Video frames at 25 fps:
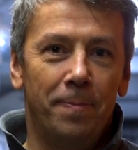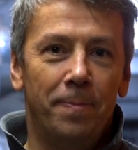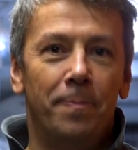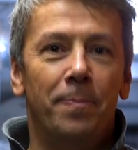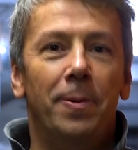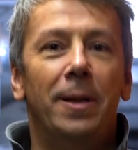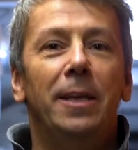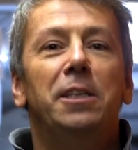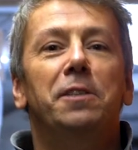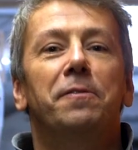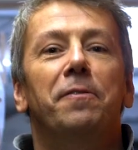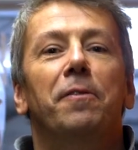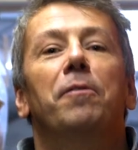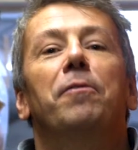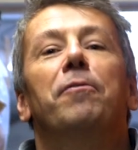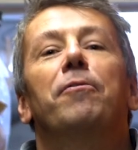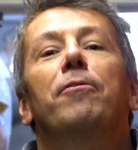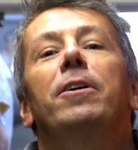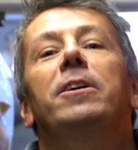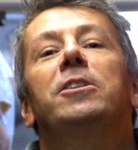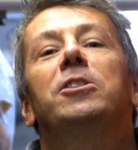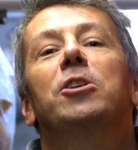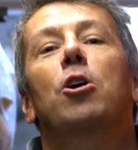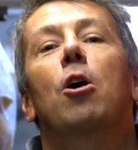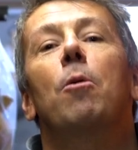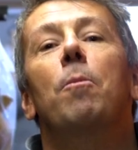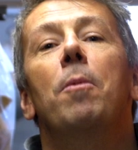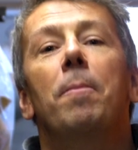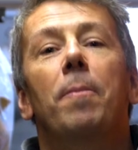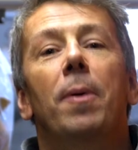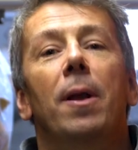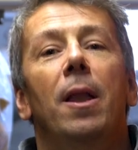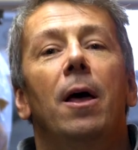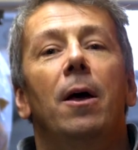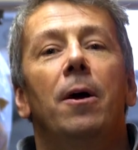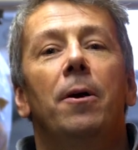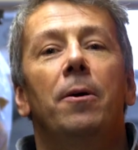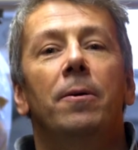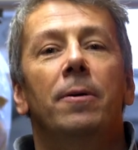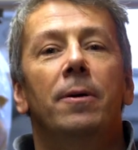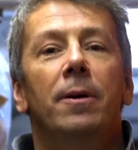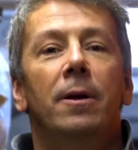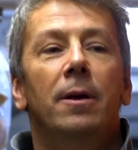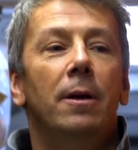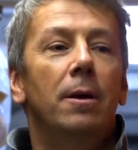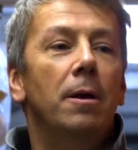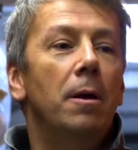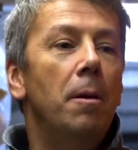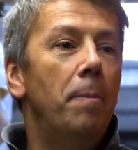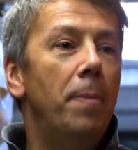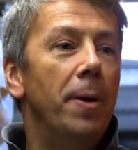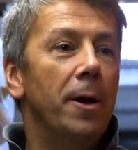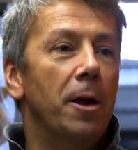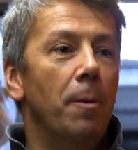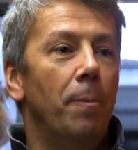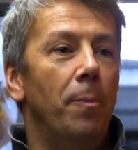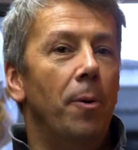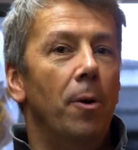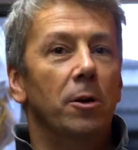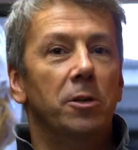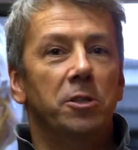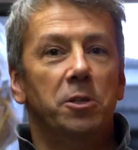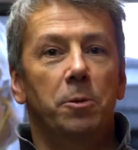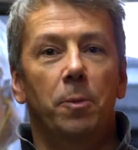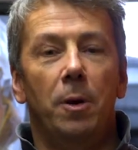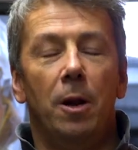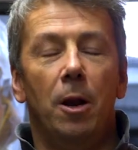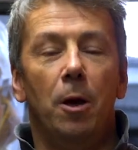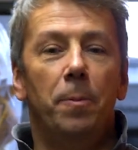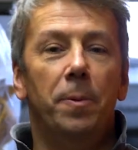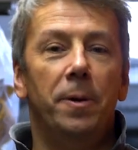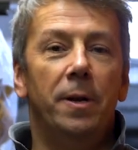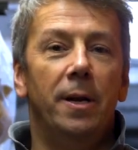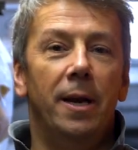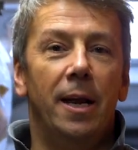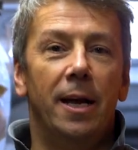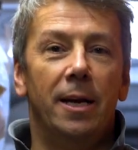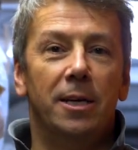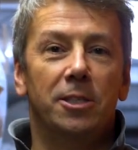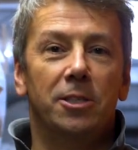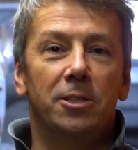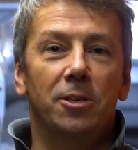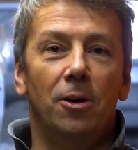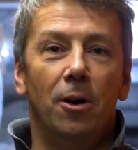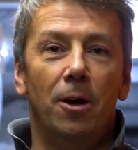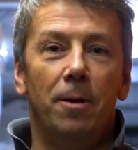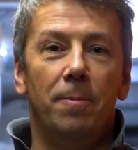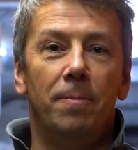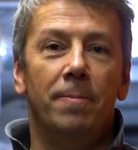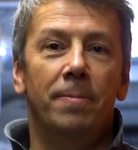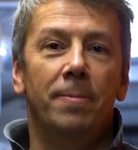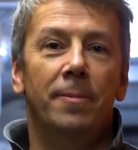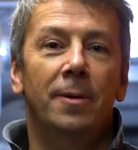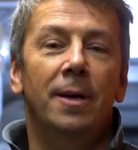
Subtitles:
please feel free to comment below, pick a box and we'll open it next time.